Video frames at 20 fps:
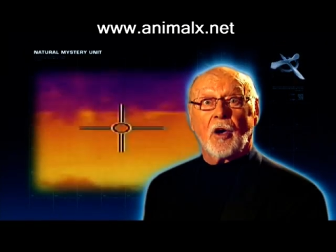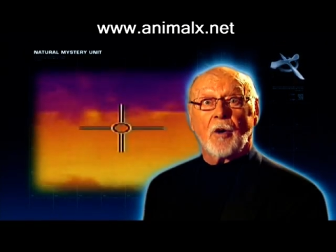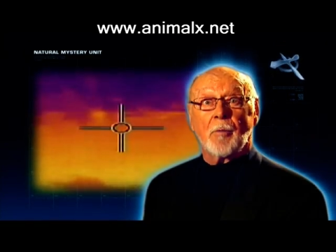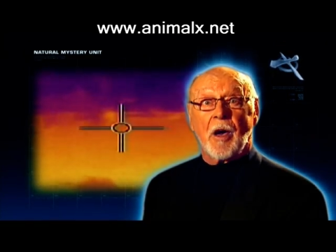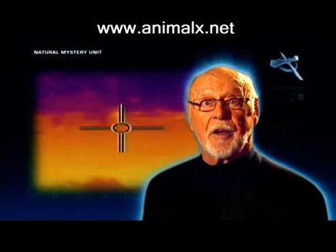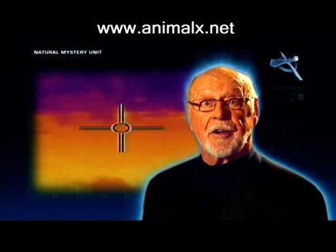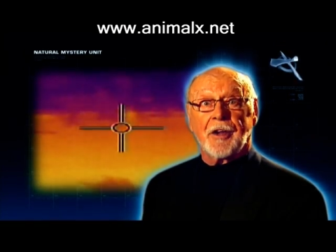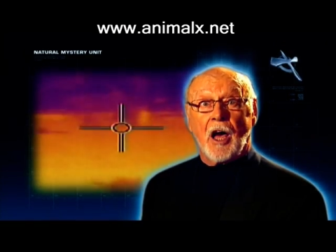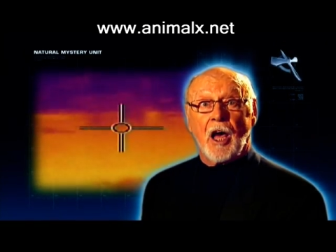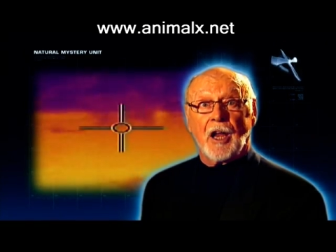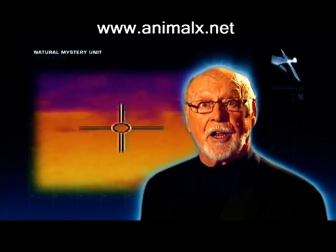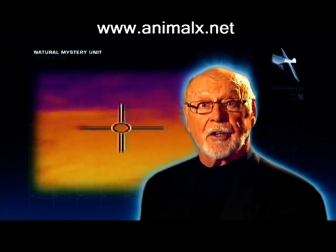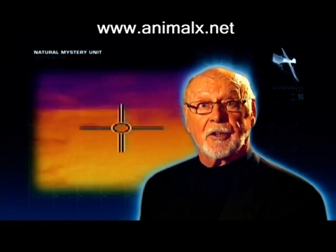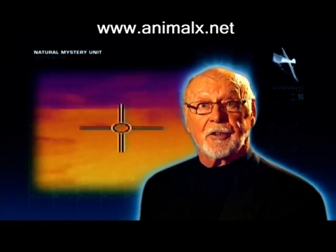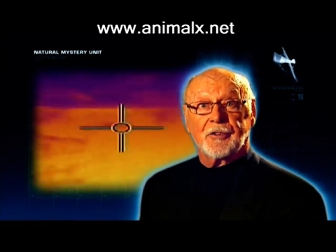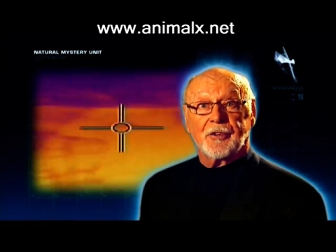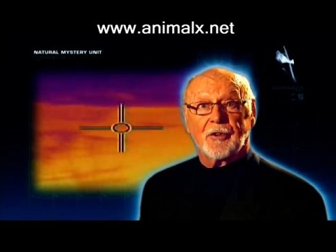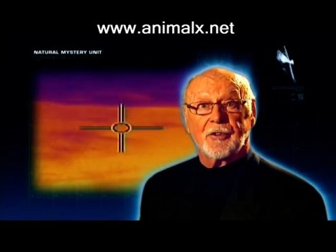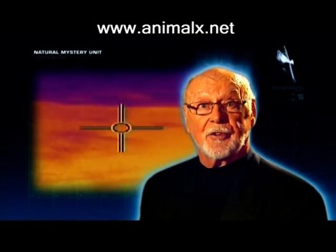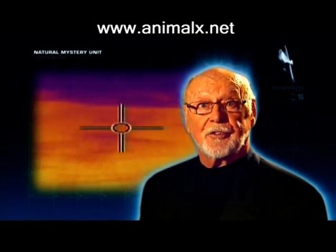my
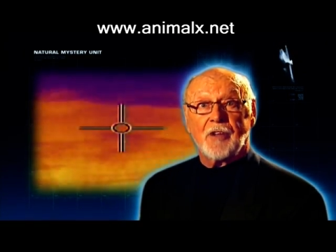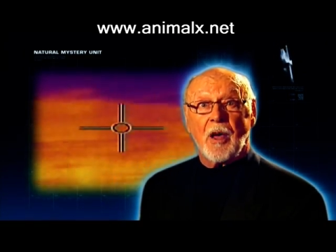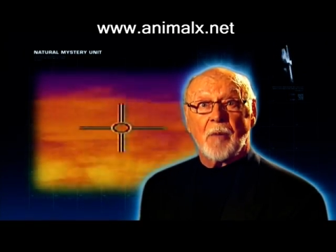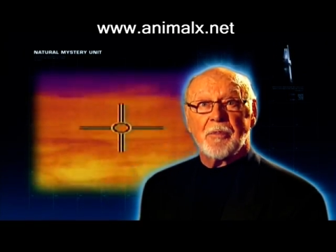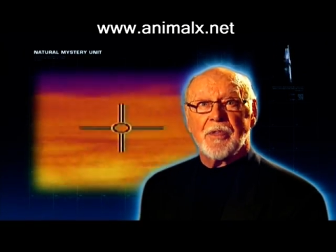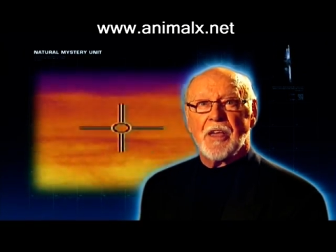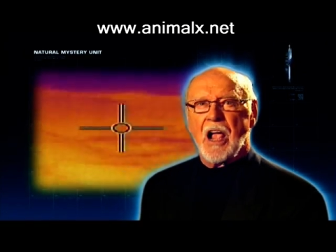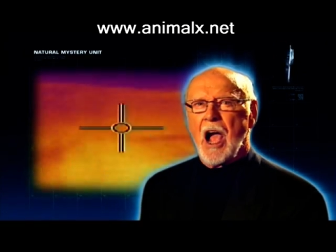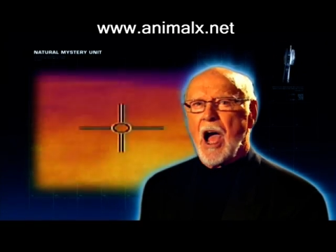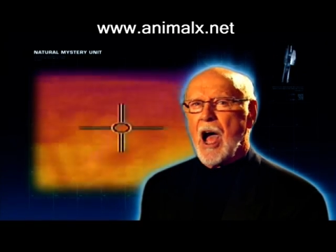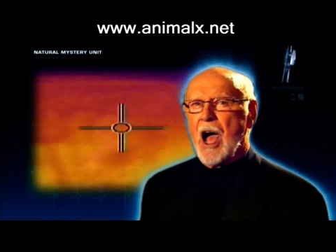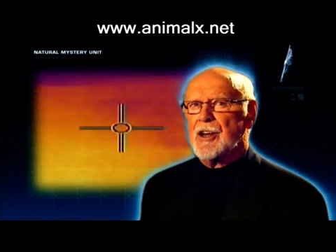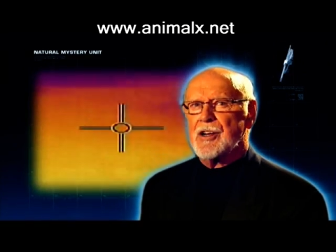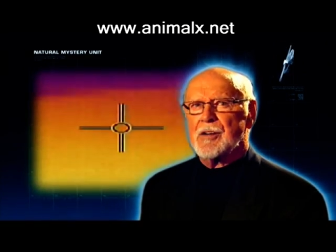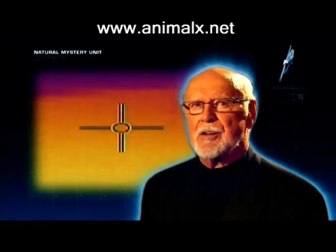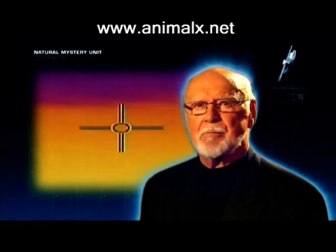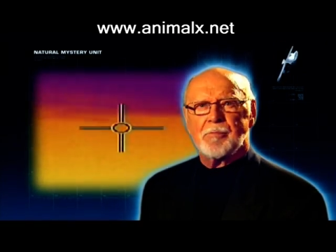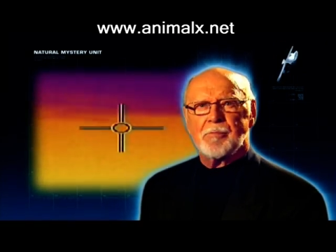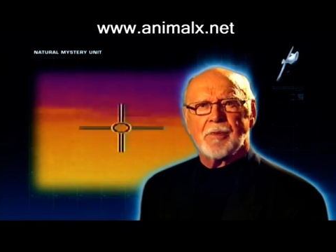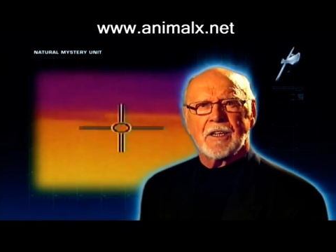darlings, something
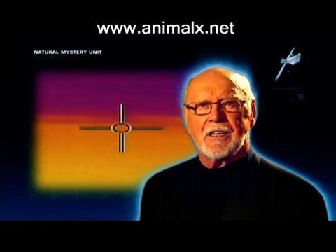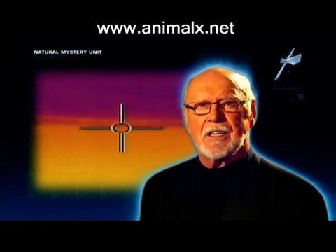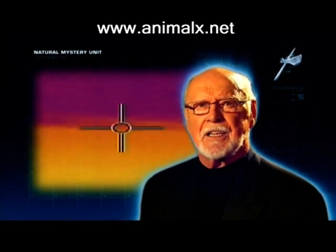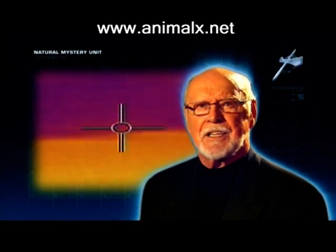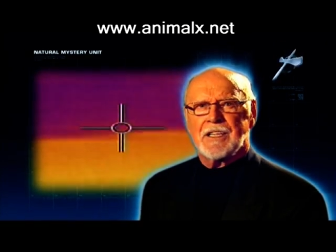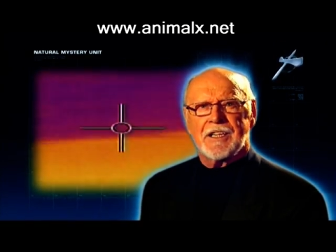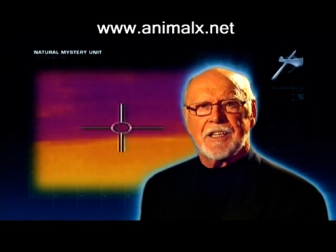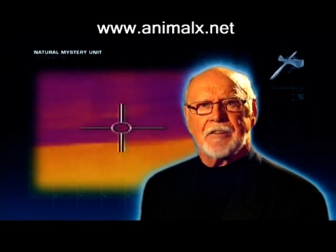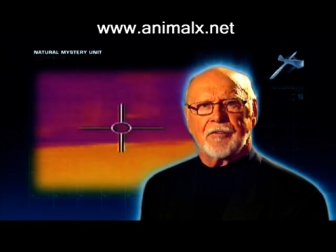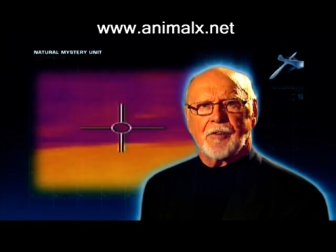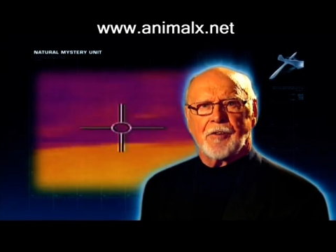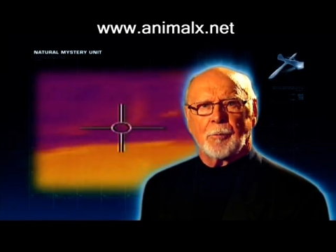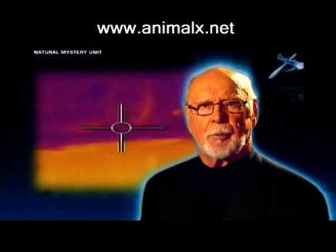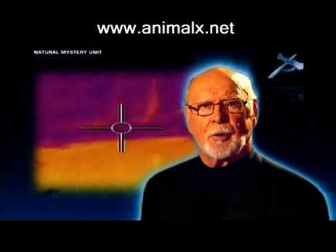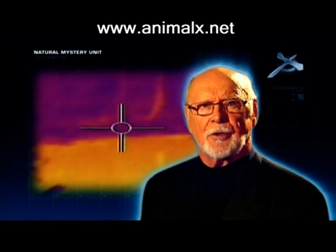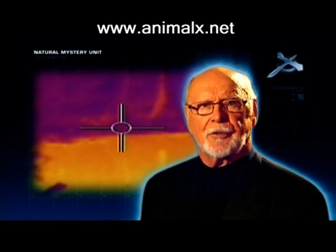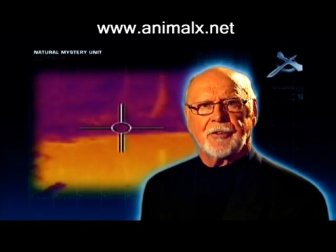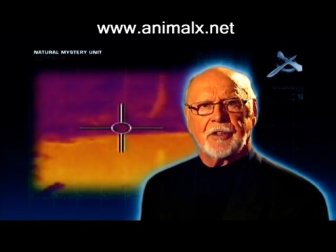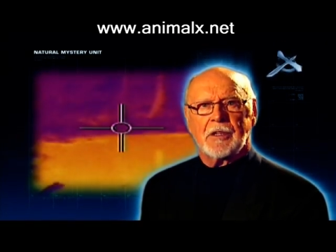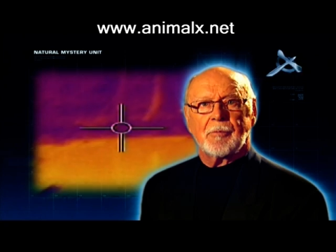
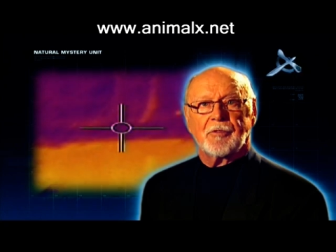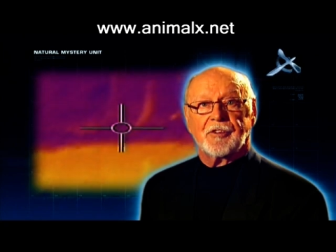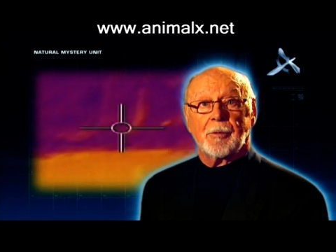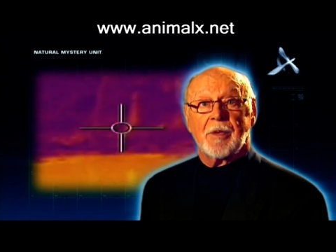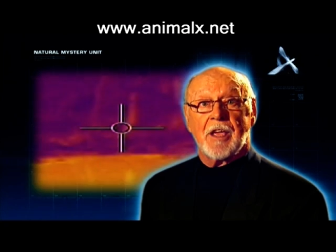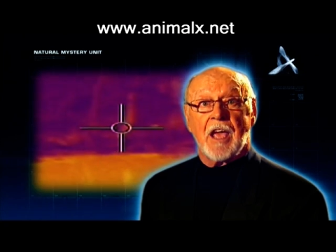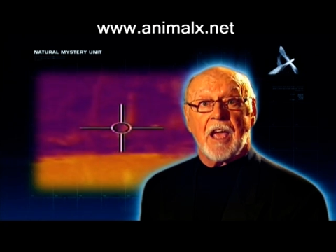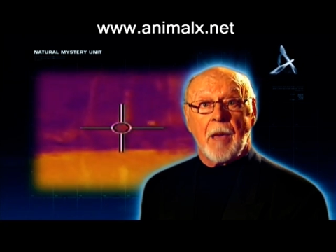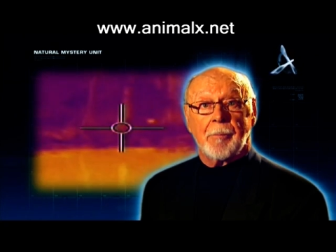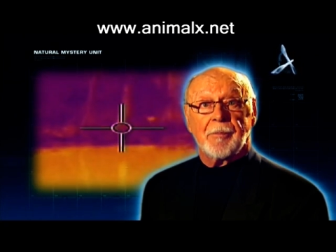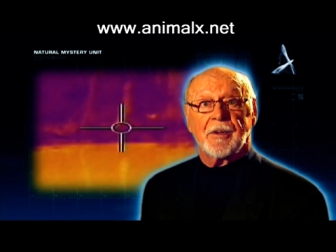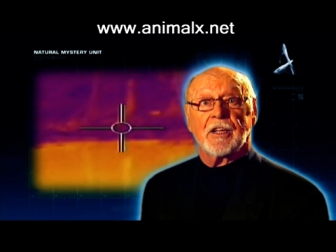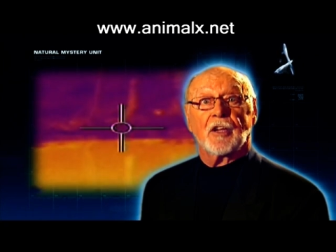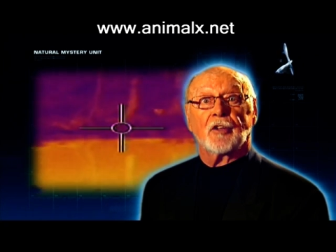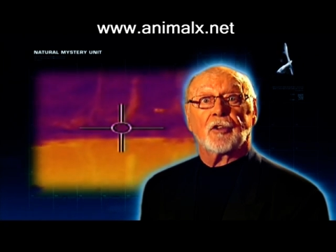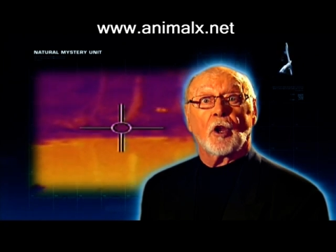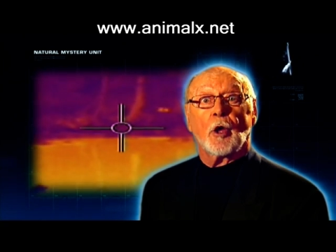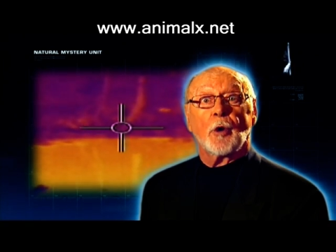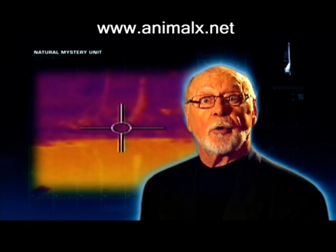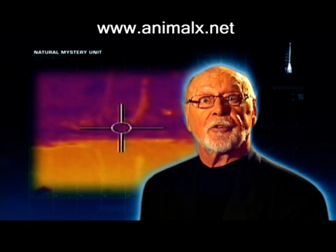unbelievable seems to be happening
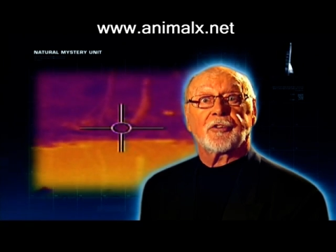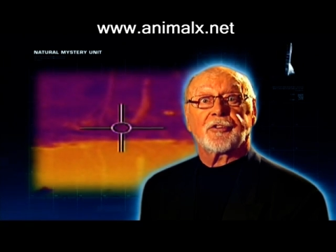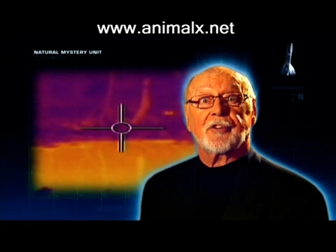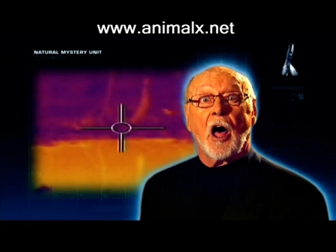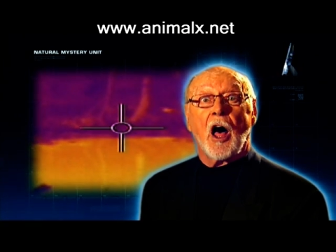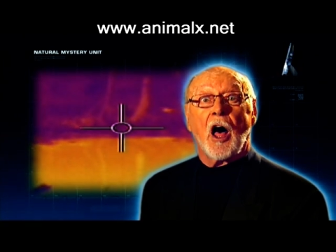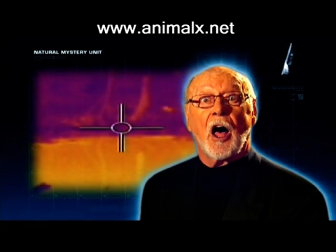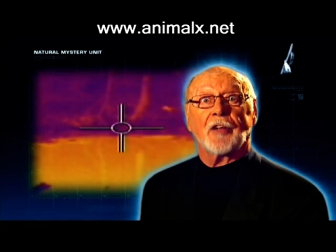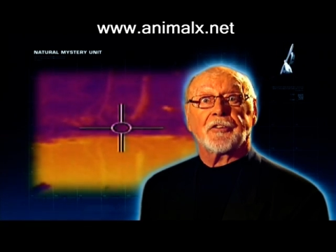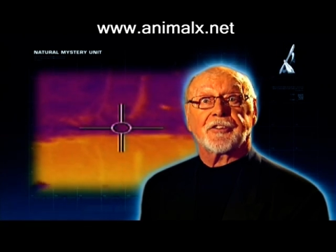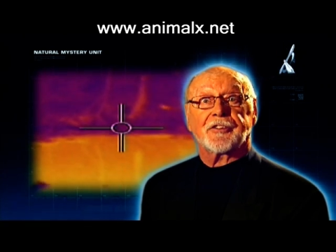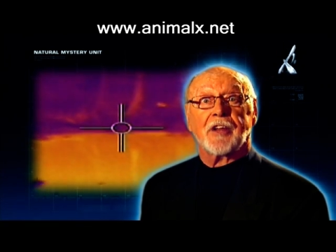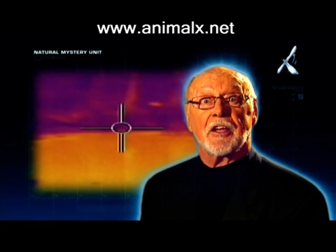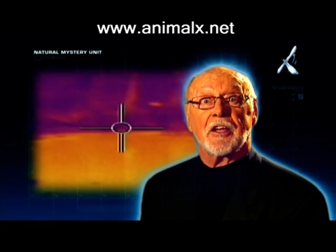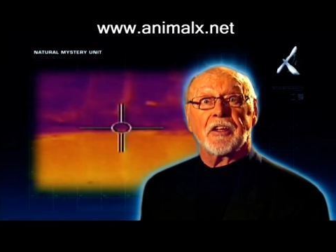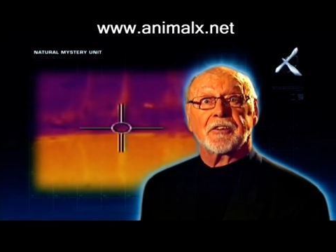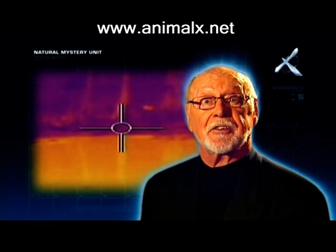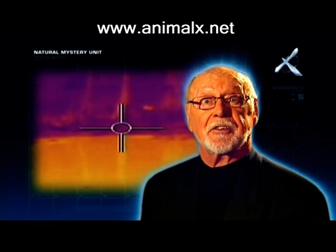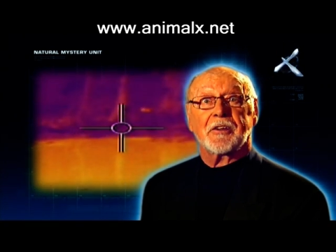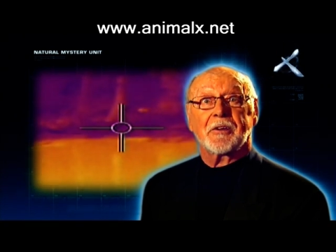in the Lone Star
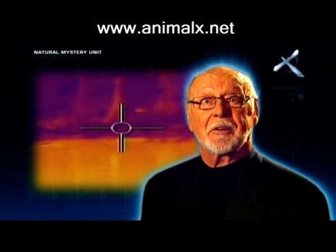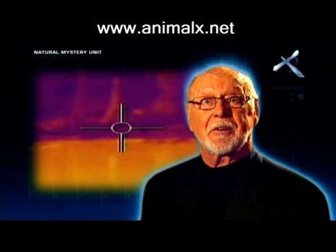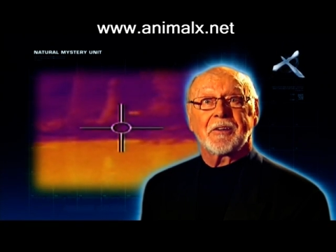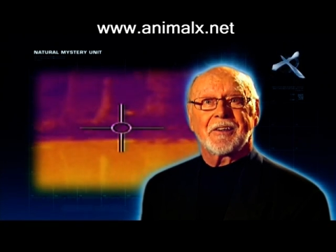State.